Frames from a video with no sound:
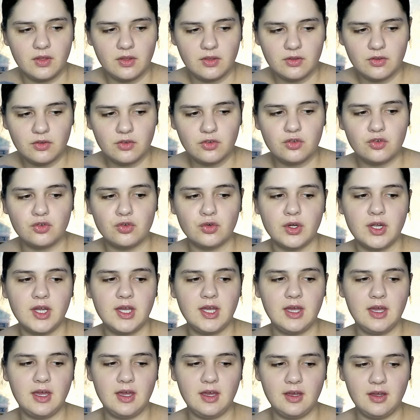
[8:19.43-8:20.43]

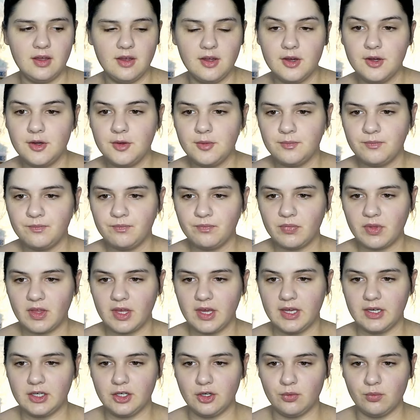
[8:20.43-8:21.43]
streaking
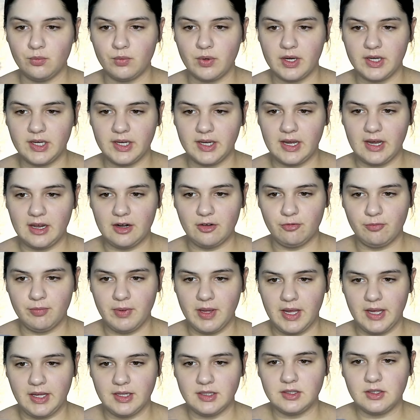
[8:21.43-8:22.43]
and you're running out of
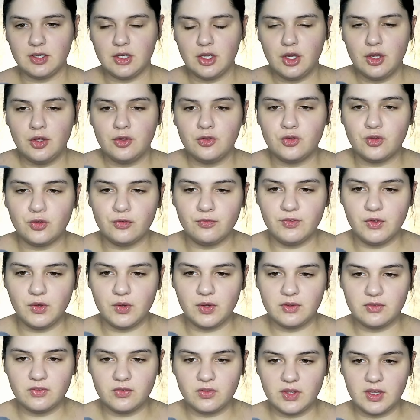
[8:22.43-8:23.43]
paint. So if you
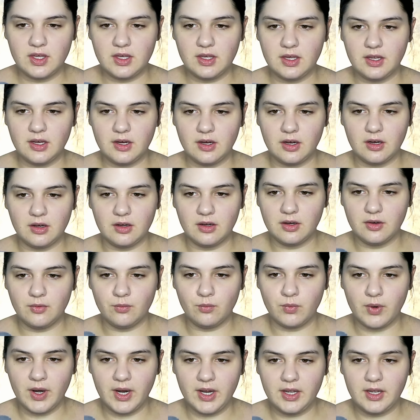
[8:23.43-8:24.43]
can see here,
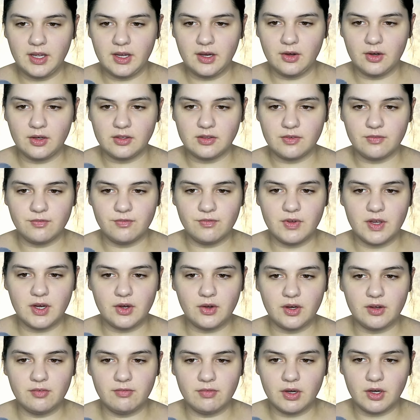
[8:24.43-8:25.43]
right here, it's
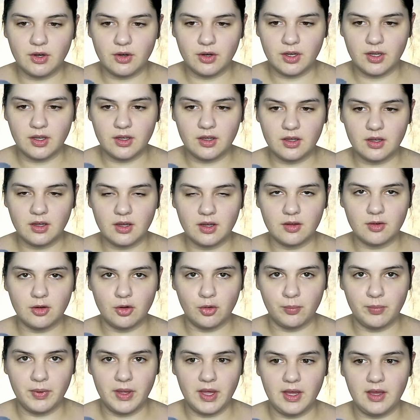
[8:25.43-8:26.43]
very, very
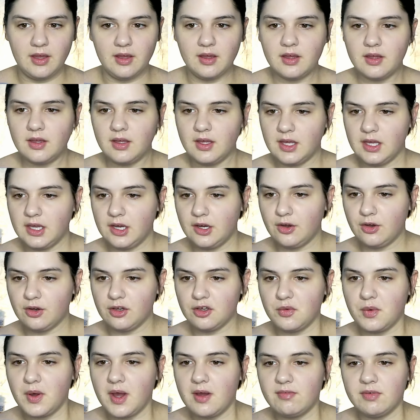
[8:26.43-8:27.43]
opaque. Here
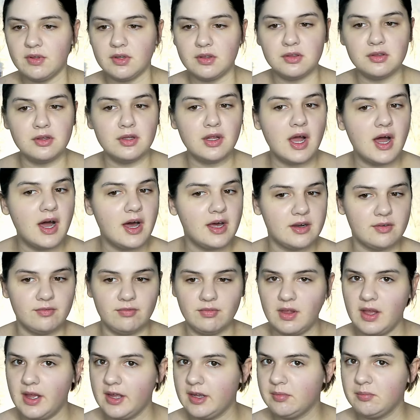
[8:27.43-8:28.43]
you have a lot of
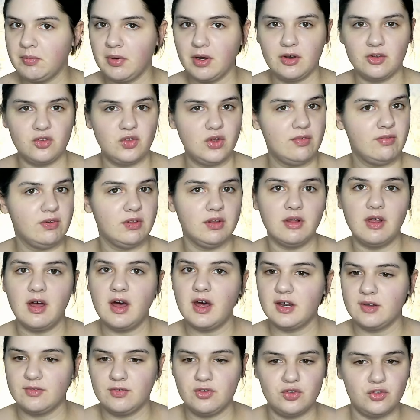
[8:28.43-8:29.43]
line marks, you have a
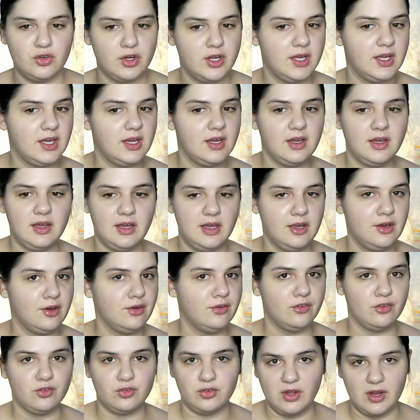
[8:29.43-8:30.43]
lot of streaking. Here,
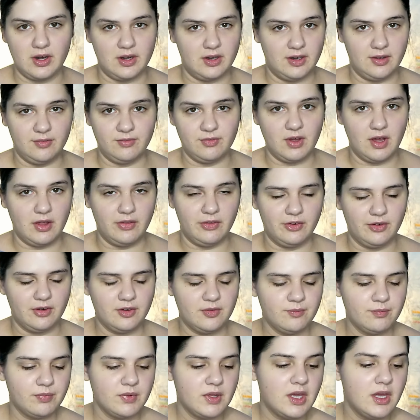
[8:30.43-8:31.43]
there's not enough color.
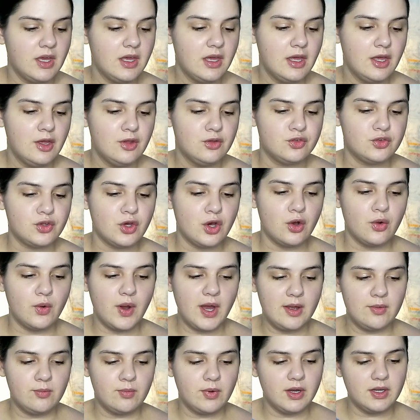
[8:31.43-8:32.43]
So
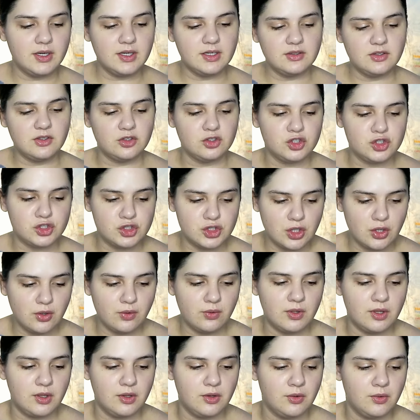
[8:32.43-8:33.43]
I wanted to show
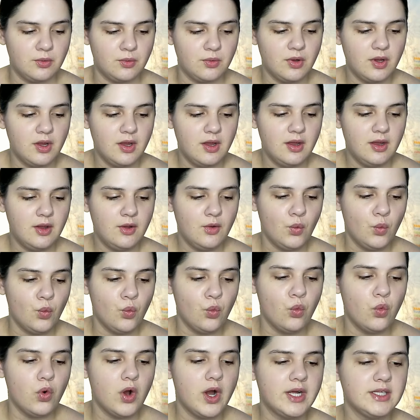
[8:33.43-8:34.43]
you
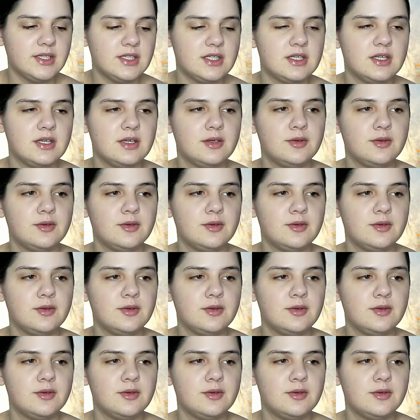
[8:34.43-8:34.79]
what